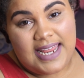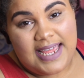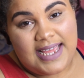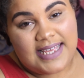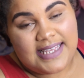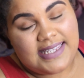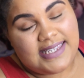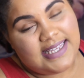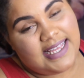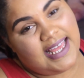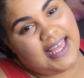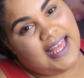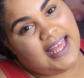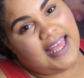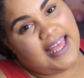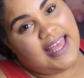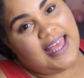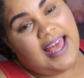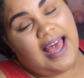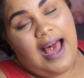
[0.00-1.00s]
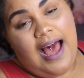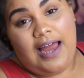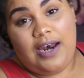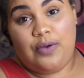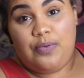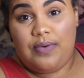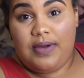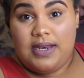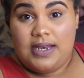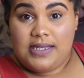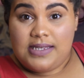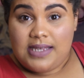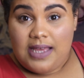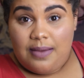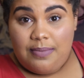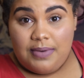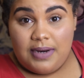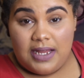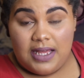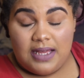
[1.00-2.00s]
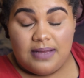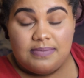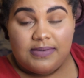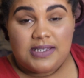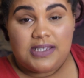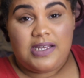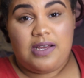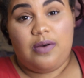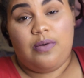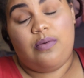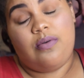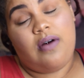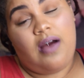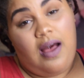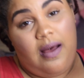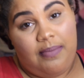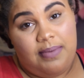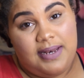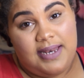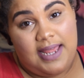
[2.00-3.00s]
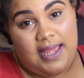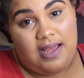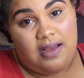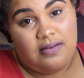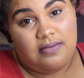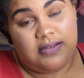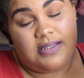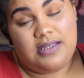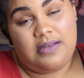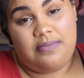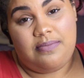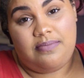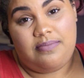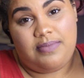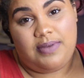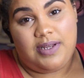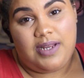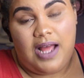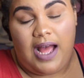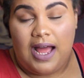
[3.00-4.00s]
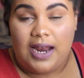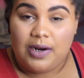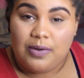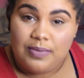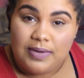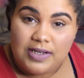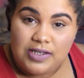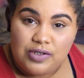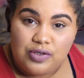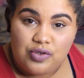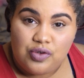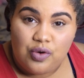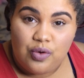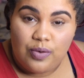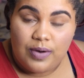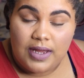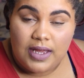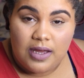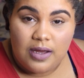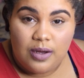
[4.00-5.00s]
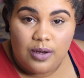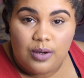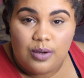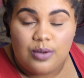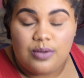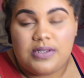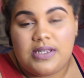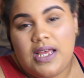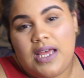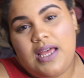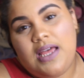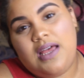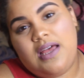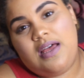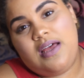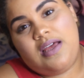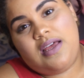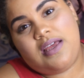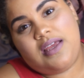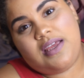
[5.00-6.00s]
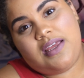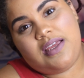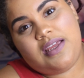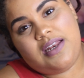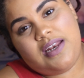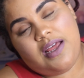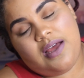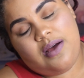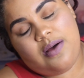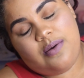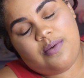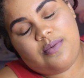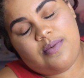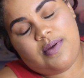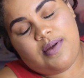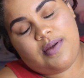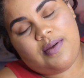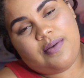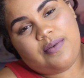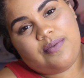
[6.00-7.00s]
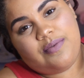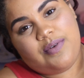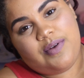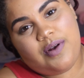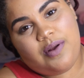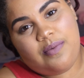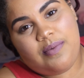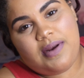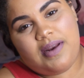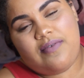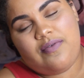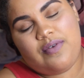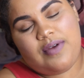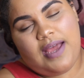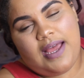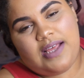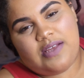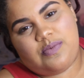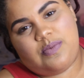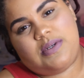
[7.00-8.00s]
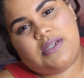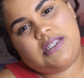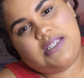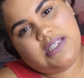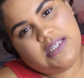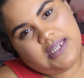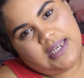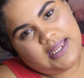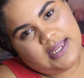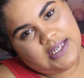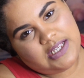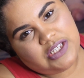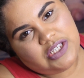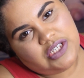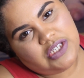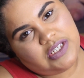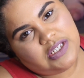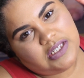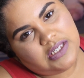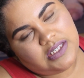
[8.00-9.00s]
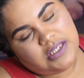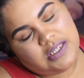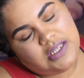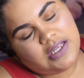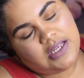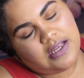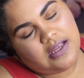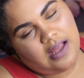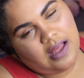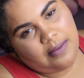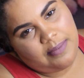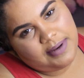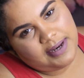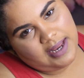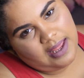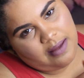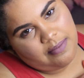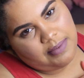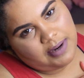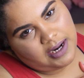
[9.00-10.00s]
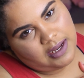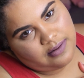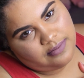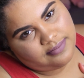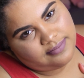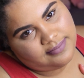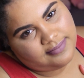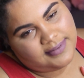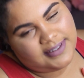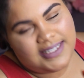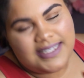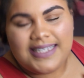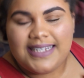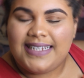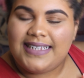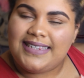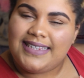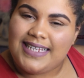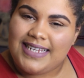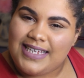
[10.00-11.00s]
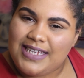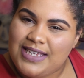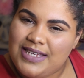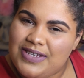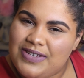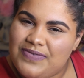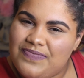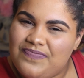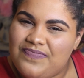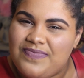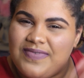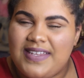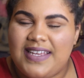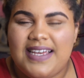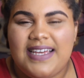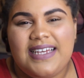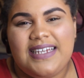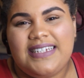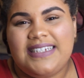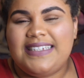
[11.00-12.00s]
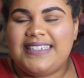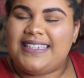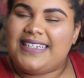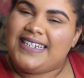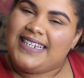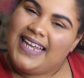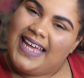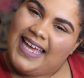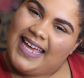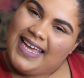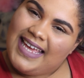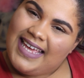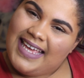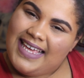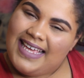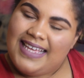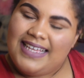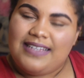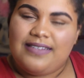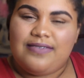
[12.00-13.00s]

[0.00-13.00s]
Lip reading: Next, Halloween is coming up, so comment down some Halloween tutorials, and whatever you guys want to see next. Just comment down below. Thank you. Good night.